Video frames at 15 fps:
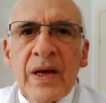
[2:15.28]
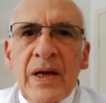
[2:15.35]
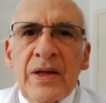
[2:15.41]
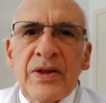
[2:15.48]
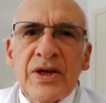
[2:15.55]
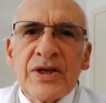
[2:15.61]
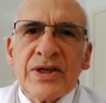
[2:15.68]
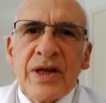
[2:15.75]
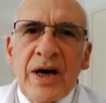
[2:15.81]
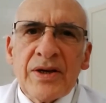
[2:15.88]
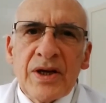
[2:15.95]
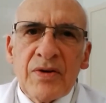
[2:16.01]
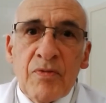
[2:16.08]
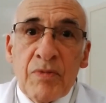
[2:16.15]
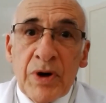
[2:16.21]
The
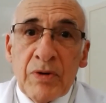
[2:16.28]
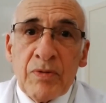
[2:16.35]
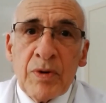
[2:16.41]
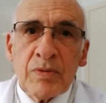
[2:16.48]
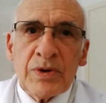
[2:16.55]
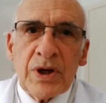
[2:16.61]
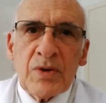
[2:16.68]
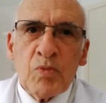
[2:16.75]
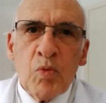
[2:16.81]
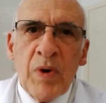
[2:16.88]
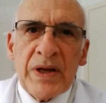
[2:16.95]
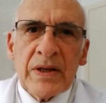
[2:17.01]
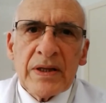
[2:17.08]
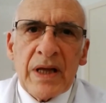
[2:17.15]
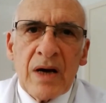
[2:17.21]
study recruited
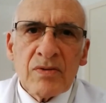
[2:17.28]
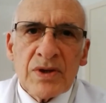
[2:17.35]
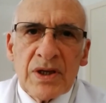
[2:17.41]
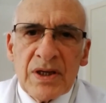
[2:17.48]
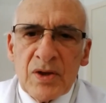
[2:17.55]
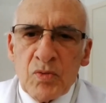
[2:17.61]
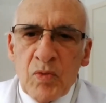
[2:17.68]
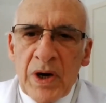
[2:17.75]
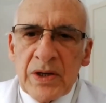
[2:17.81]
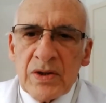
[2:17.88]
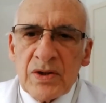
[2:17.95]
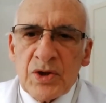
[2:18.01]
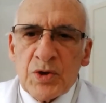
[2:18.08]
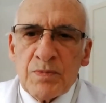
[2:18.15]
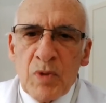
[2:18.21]

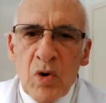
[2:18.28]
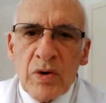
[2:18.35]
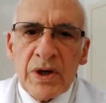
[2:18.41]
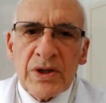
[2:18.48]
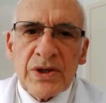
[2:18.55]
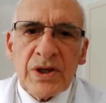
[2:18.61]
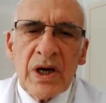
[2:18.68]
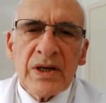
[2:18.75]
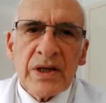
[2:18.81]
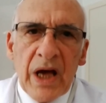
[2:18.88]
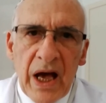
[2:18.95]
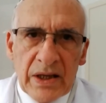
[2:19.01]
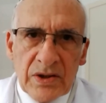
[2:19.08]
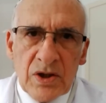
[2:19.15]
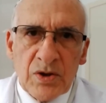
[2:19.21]
1,001 smokers and
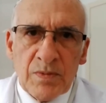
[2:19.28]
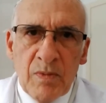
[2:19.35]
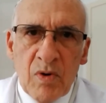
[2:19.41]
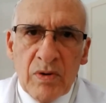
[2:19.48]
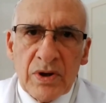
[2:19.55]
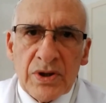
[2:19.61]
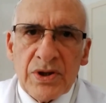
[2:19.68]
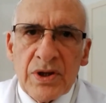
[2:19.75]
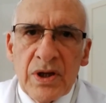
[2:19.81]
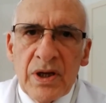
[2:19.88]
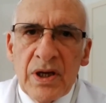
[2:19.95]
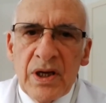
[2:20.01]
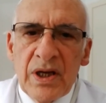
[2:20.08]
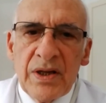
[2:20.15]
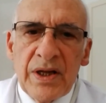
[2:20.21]
ex-smokers.
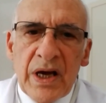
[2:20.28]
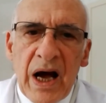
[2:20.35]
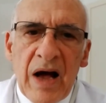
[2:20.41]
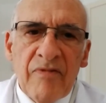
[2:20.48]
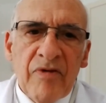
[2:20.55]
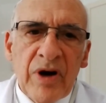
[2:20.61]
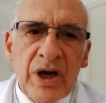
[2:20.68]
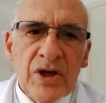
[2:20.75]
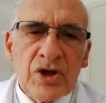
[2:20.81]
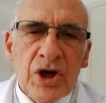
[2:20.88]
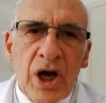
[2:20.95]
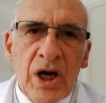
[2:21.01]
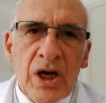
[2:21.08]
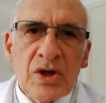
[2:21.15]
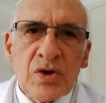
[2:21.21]
The average
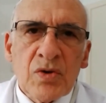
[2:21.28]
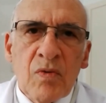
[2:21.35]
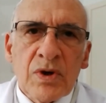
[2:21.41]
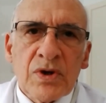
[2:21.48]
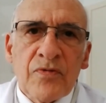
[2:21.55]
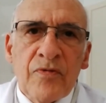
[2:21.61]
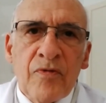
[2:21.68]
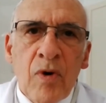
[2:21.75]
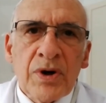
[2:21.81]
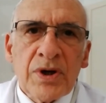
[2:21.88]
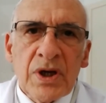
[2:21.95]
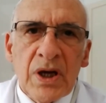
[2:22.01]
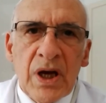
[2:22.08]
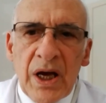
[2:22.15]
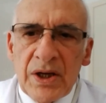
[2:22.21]
age was
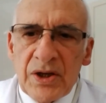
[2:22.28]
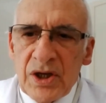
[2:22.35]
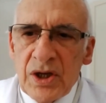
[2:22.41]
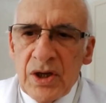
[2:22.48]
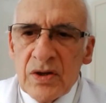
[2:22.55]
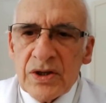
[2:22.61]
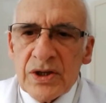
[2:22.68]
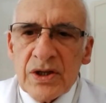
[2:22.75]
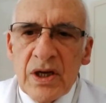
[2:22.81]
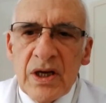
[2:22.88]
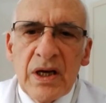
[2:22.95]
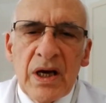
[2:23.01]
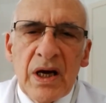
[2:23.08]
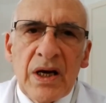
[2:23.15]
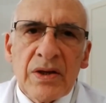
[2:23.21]
48 years
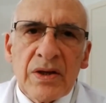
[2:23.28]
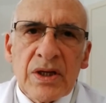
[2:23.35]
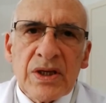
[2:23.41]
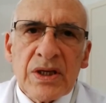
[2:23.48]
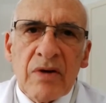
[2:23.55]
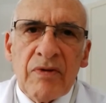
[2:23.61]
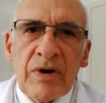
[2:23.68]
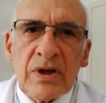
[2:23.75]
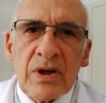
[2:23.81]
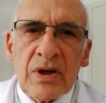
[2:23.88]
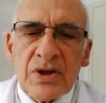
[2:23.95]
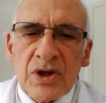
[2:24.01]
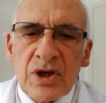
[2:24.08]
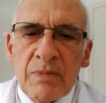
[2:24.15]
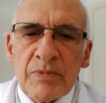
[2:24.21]
and the cigarette
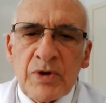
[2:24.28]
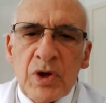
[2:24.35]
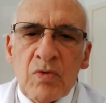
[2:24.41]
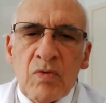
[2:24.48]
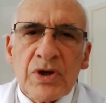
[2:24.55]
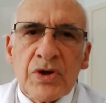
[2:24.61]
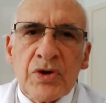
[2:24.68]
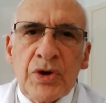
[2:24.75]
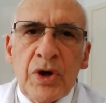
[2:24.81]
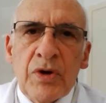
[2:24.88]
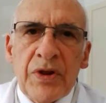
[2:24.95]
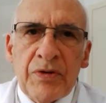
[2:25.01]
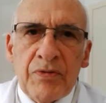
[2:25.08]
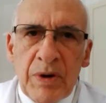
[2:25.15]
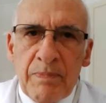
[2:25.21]
consumption was
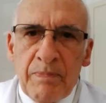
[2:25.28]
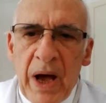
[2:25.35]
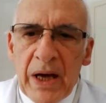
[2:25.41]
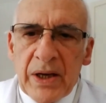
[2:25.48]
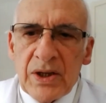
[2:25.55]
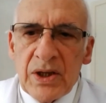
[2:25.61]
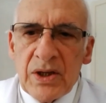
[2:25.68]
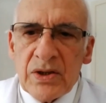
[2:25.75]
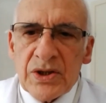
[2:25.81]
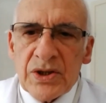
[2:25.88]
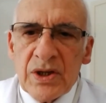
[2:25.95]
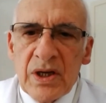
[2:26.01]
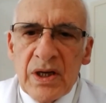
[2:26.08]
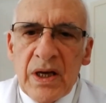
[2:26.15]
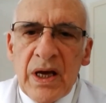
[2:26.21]
33 pack
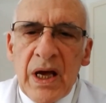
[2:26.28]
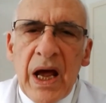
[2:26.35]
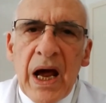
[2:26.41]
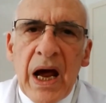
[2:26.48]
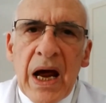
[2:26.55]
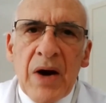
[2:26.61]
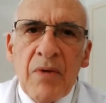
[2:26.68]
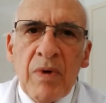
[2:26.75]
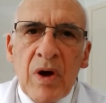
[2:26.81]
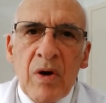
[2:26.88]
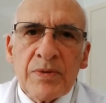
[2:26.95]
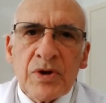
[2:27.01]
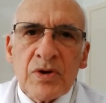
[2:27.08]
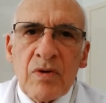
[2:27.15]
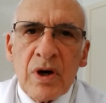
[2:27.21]
years. Airway
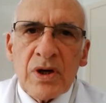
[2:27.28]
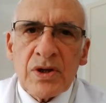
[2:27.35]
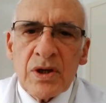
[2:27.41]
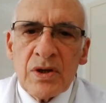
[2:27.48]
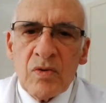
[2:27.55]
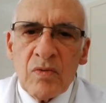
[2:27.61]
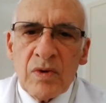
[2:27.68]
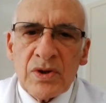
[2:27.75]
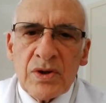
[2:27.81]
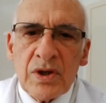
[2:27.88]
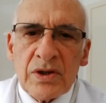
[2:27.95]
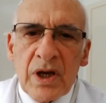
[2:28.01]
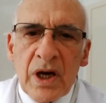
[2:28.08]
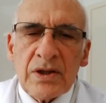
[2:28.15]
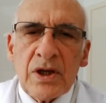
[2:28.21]
obstruction was
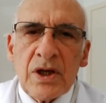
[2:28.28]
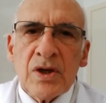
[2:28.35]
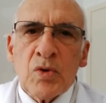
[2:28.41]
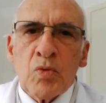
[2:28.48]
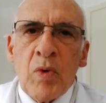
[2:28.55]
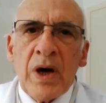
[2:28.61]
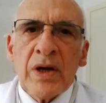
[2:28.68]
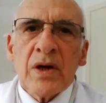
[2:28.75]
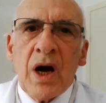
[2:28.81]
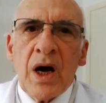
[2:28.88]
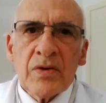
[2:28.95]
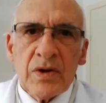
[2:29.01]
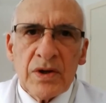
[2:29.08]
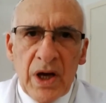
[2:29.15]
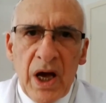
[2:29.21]
detected in
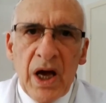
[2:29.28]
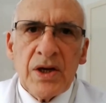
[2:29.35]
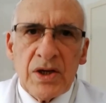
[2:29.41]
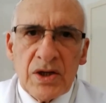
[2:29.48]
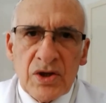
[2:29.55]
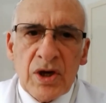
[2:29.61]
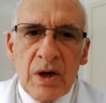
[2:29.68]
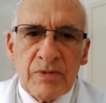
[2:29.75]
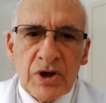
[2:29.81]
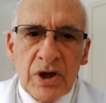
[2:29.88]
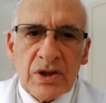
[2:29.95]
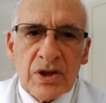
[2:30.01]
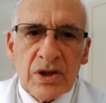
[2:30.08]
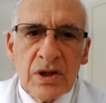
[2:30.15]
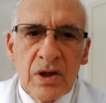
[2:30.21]
180
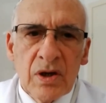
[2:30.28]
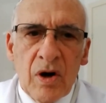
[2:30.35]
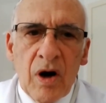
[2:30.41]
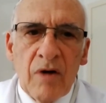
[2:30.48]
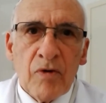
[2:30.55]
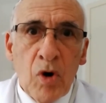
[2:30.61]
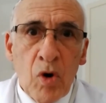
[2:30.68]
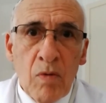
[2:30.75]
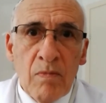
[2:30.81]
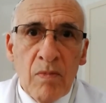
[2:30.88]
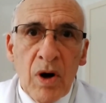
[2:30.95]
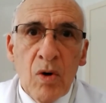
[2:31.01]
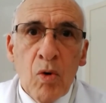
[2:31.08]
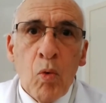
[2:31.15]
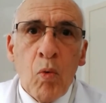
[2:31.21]
subjects, of
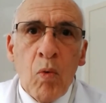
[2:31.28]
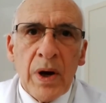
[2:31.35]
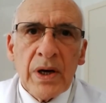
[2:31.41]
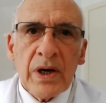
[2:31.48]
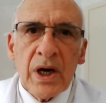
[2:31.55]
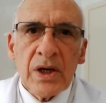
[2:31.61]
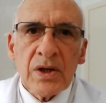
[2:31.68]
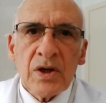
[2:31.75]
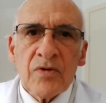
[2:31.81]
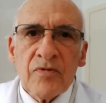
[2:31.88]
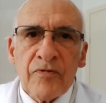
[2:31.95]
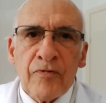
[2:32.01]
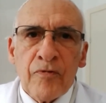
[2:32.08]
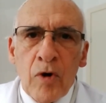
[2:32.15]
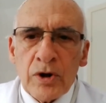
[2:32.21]
whom
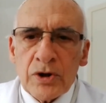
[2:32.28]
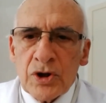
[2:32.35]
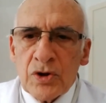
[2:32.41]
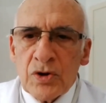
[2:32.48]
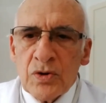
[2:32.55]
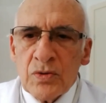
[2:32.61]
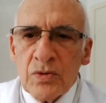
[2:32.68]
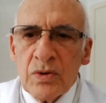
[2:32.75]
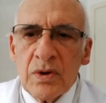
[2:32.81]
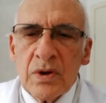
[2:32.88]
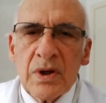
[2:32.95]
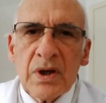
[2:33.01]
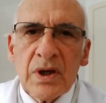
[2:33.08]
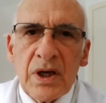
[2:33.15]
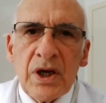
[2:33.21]
142
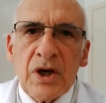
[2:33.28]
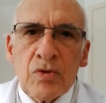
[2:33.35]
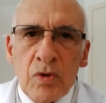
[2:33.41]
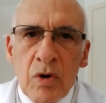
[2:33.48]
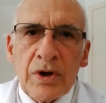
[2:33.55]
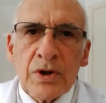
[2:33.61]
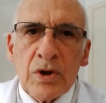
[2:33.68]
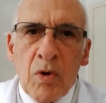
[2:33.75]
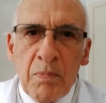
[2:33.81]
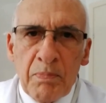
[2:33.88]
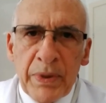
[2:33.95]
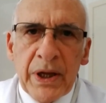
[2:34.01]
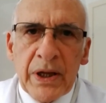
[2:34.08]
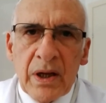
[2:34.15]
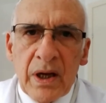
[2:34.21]
ignored
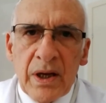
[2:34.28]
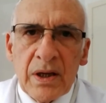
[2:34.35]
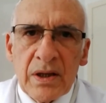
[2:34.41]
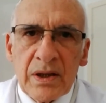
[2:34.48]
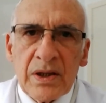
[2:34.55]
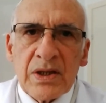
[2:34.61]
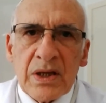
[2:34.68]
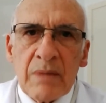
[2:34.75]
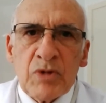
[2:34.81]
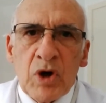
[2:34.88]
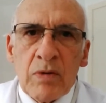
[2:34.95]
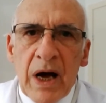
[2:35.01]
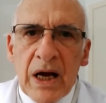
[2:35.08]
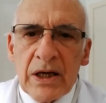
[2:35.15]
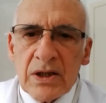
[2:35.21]
completely this
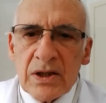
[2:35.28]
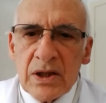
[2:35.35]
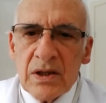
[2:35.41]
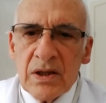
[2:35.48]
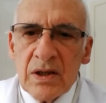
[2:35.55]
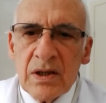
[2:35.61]
abnormality.